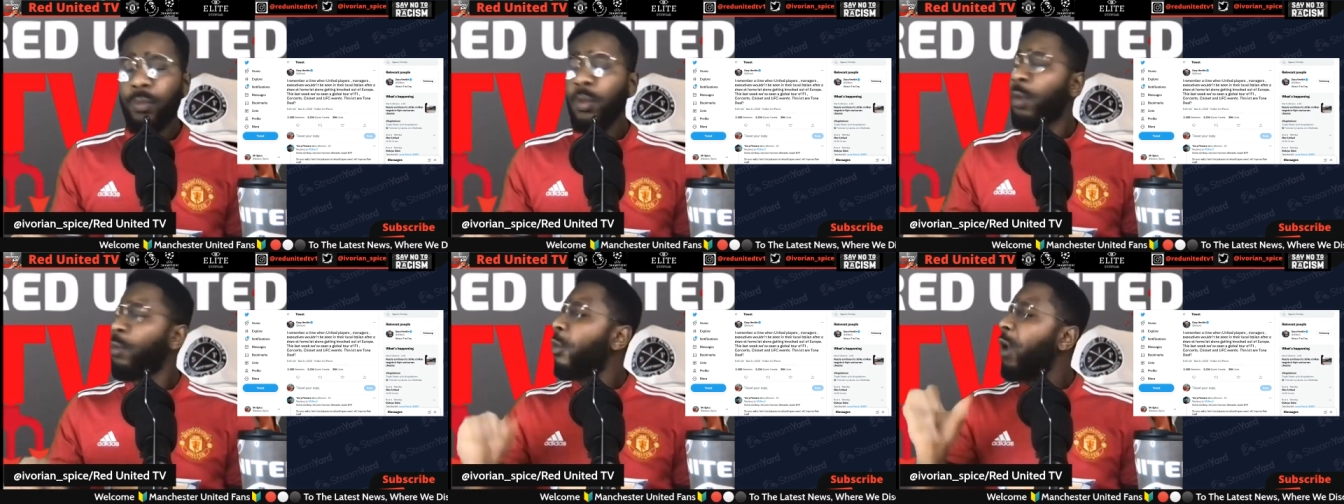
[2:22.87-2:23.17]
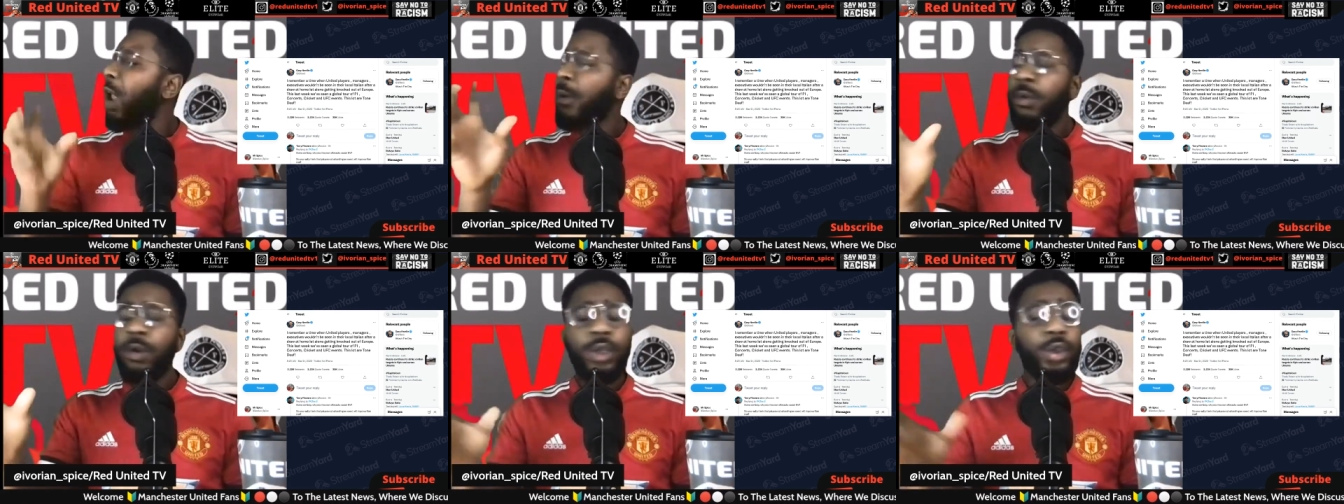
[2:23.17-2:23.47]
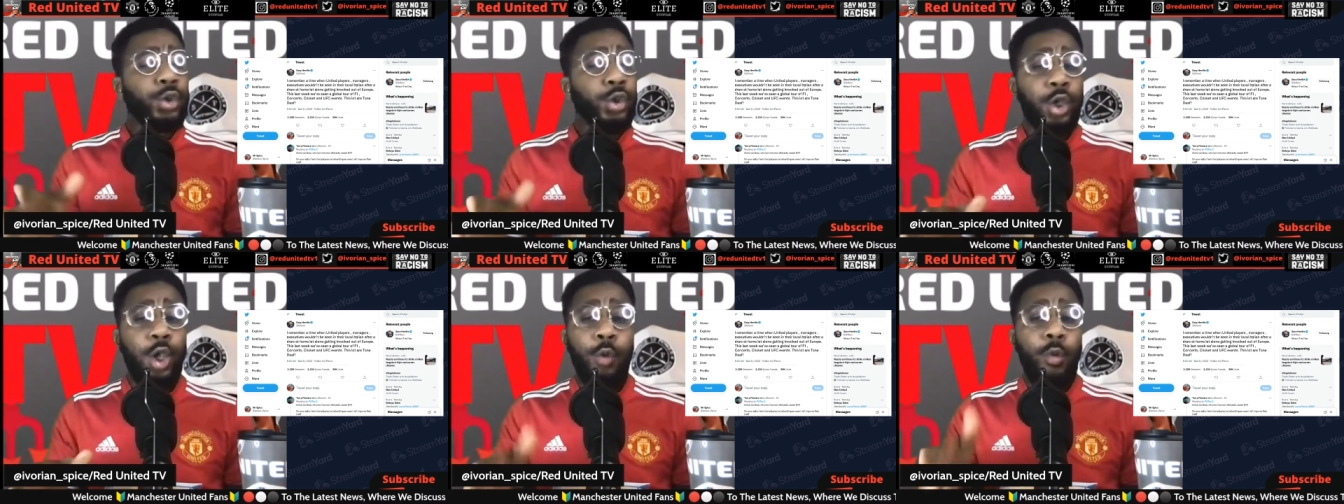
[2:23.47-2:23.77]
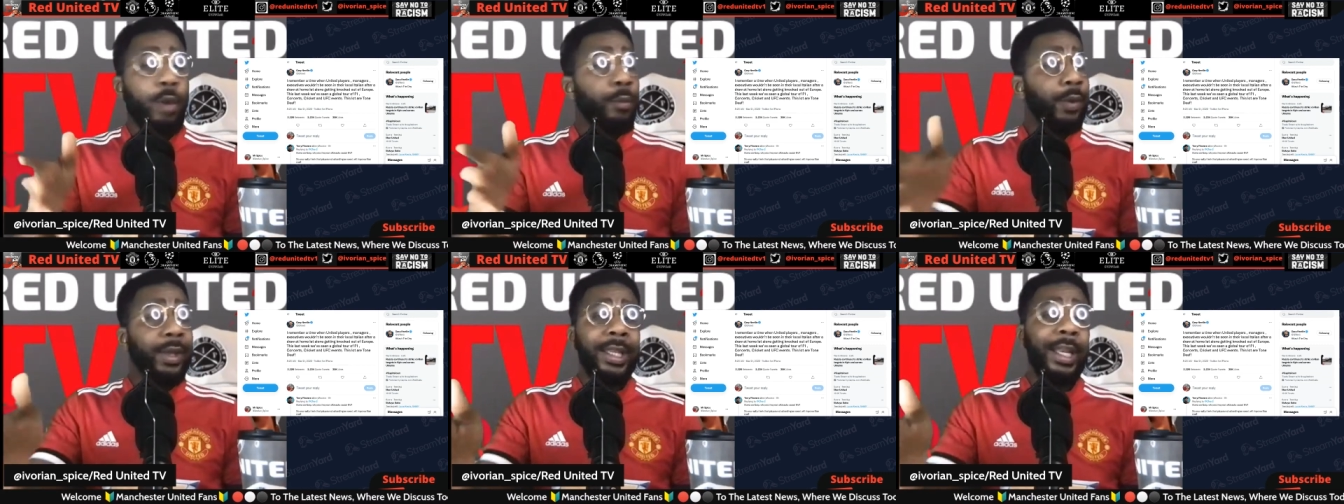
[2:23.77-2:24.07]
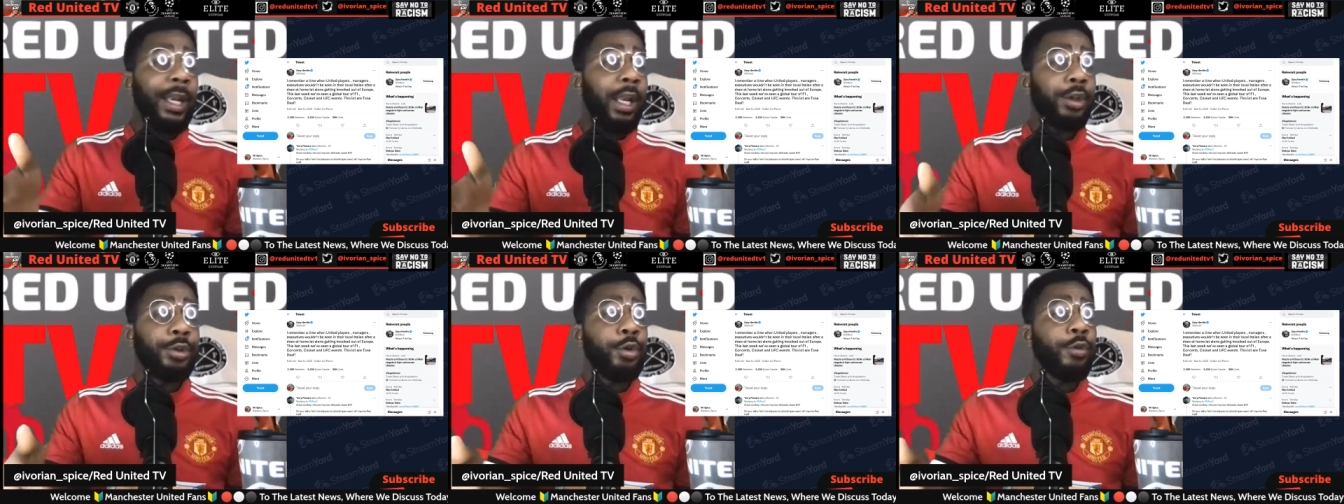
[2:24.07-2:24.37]
Where was you when we
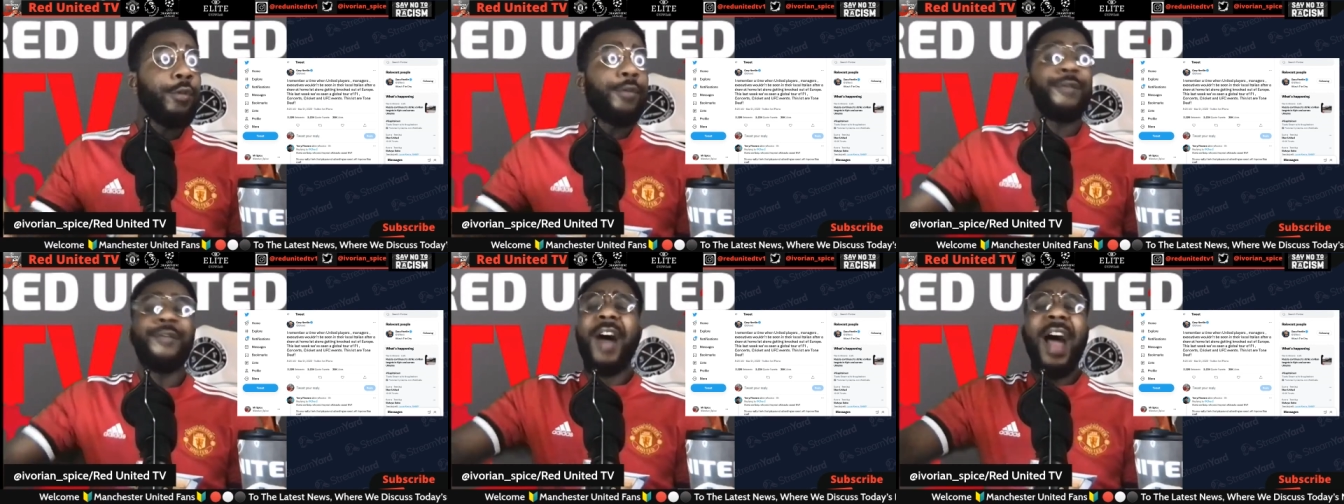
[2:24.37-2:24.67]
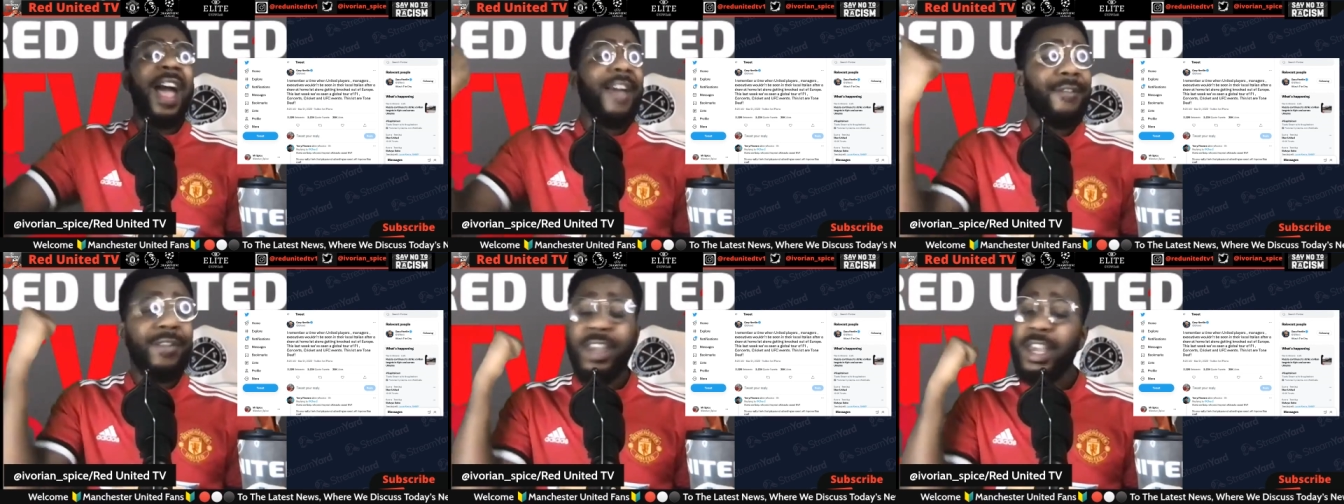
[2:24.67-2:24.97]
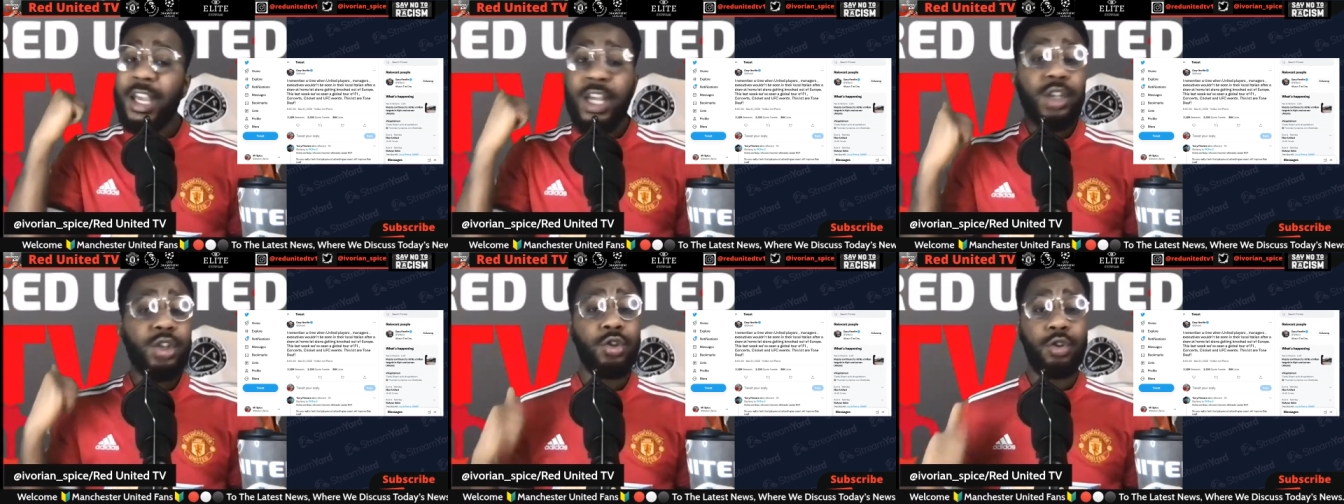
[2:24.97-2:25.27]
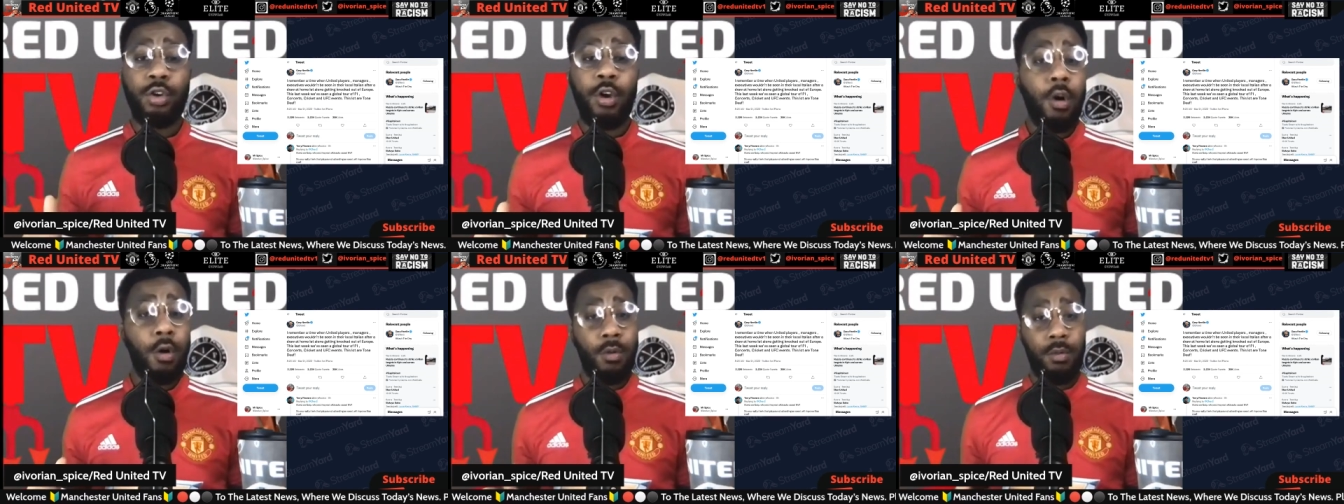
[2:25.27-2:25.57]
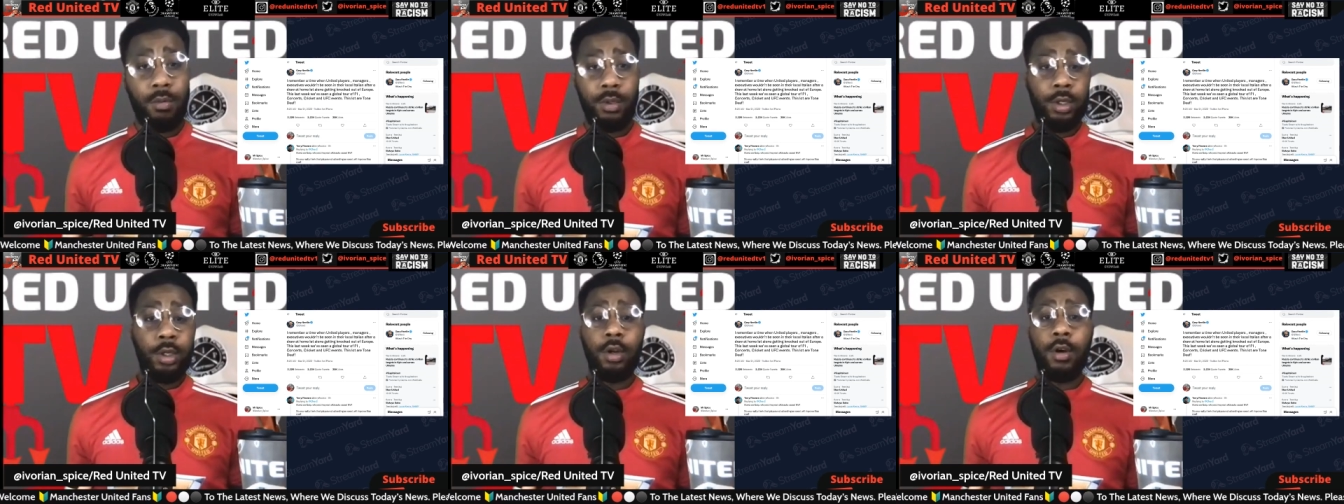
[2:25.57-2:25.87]
needed you 5 years
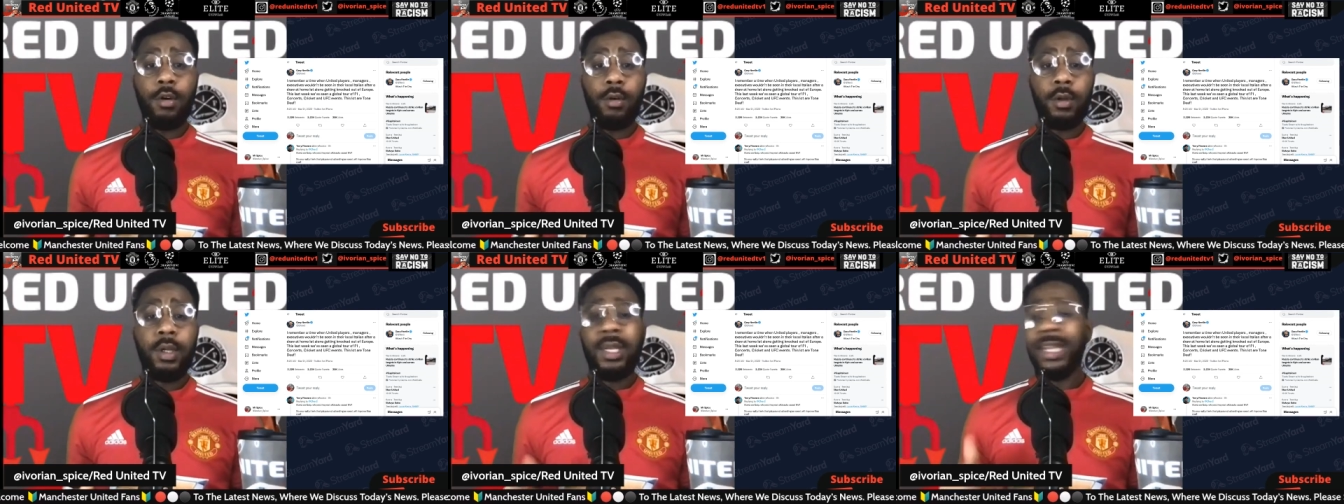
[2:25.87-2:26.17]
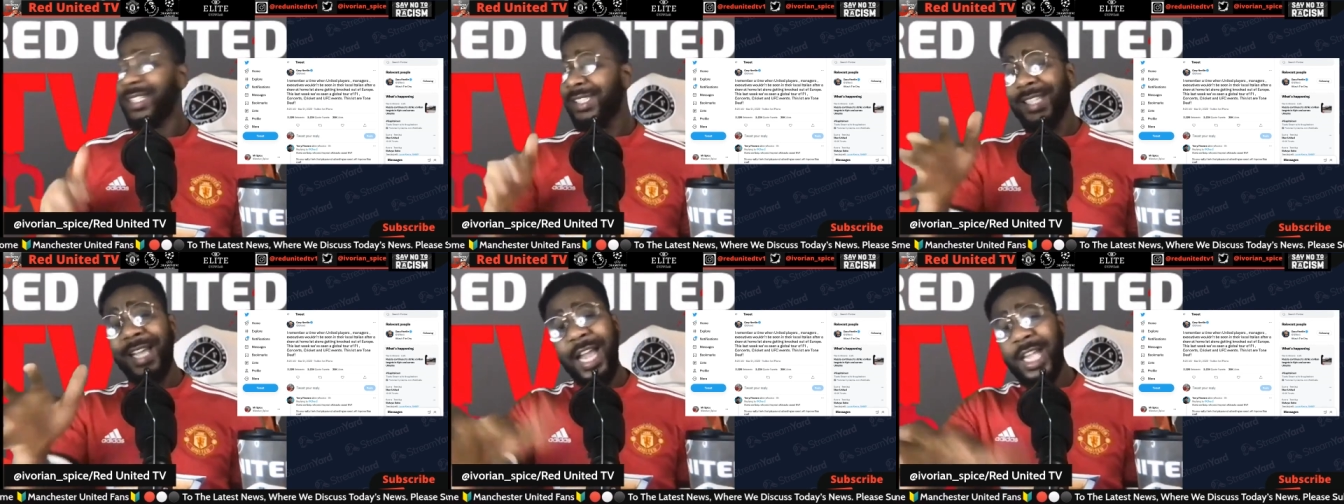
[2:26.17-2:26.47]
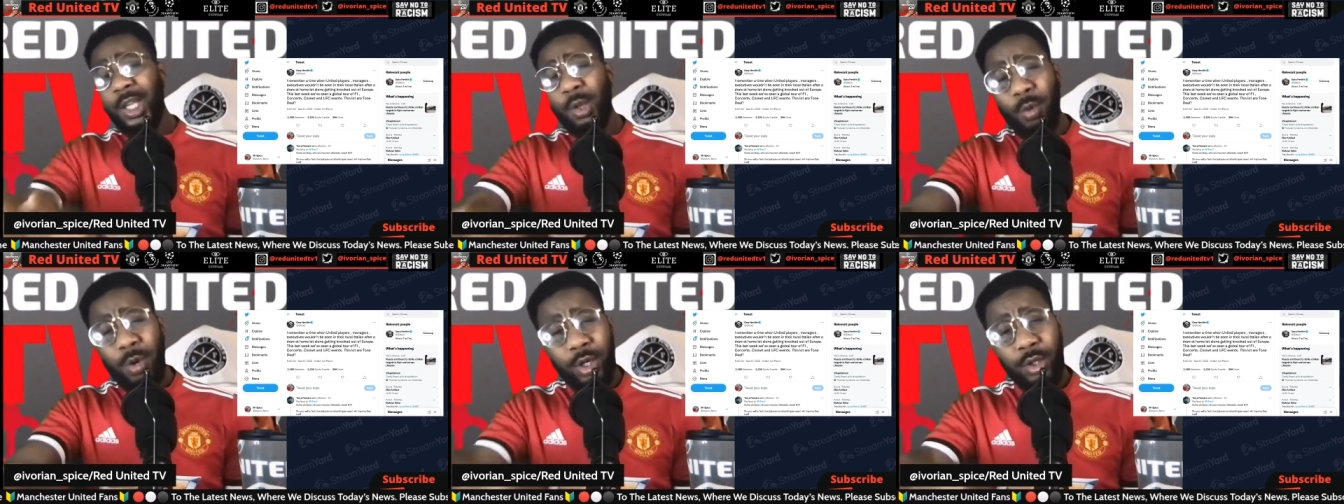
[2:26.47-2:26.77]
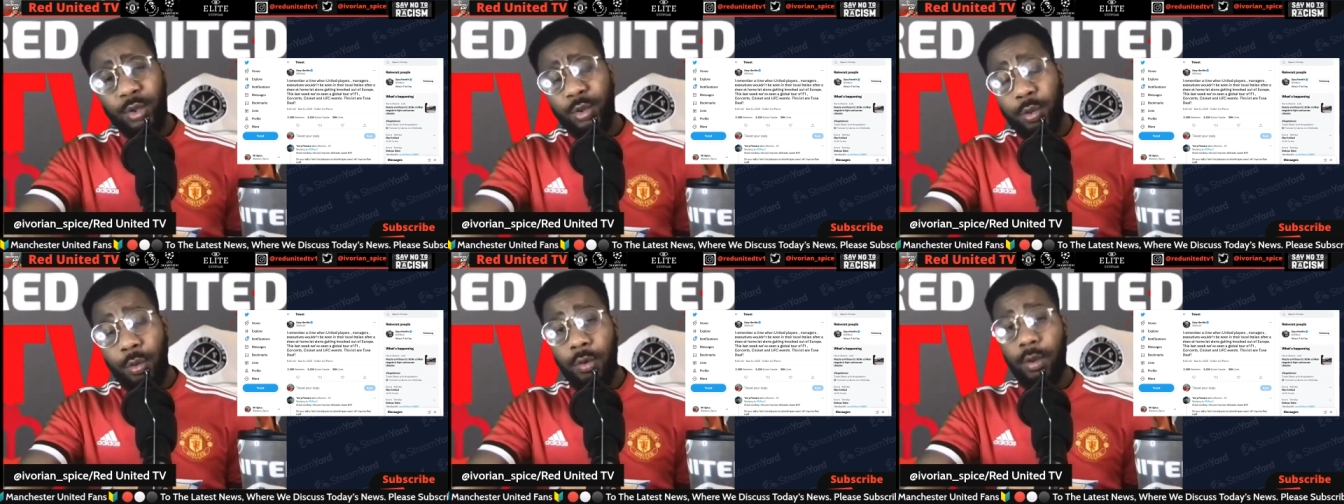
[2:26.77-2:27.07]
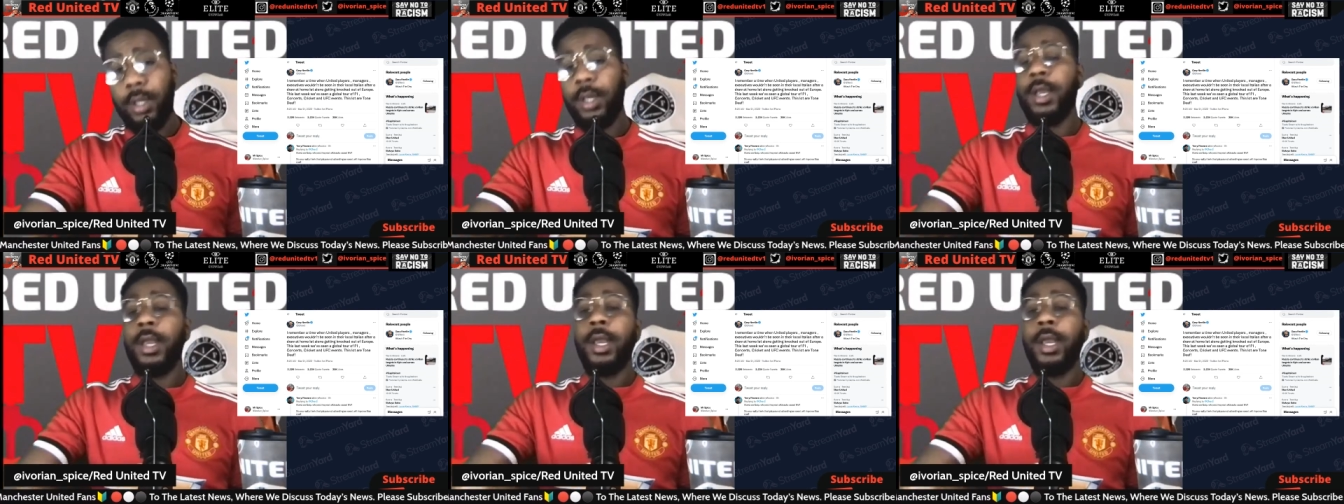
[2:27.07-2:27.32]
ago? You know, it's now you want to talk.